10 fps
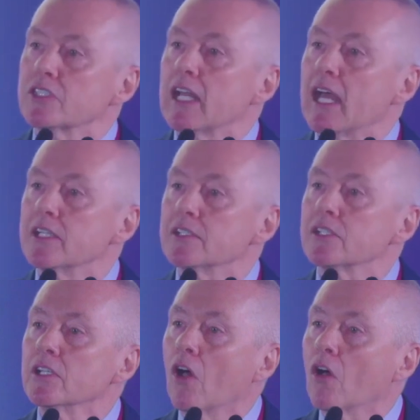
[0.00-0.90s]
delays
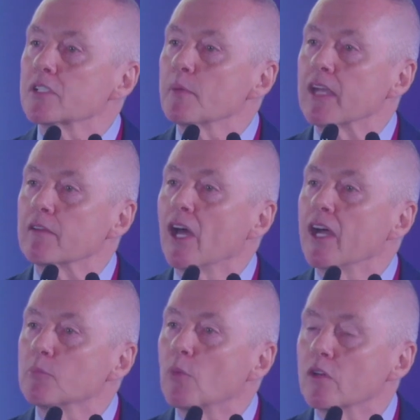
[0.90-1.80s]
or to make
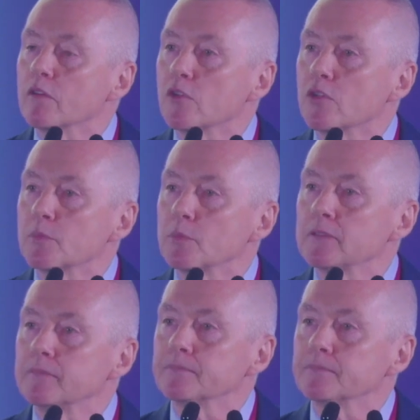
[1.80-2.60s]
flying more affordable.